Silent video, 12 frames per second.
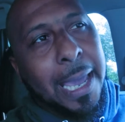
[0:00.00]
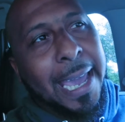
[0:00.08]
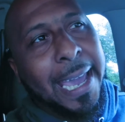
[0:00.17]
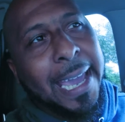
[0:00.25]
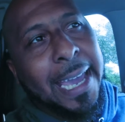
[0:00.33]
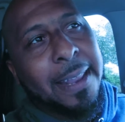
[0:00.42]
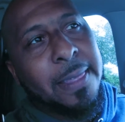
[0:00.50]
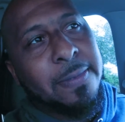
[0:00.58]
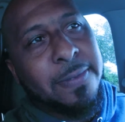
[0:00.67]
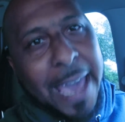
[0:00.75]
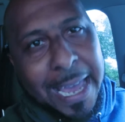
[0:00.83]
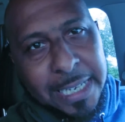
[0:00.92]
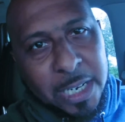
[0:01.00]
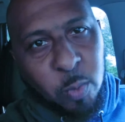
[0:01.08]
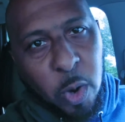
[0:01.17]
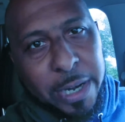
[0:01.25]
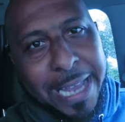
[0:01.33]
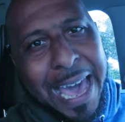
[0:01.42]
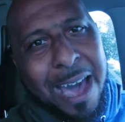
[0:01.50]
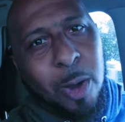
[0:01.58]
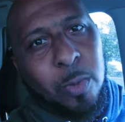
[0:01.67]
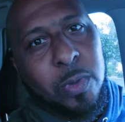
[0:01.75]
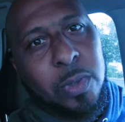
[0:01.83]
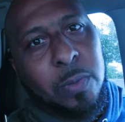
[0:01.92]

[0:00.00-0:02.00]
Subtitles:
and that didn't work out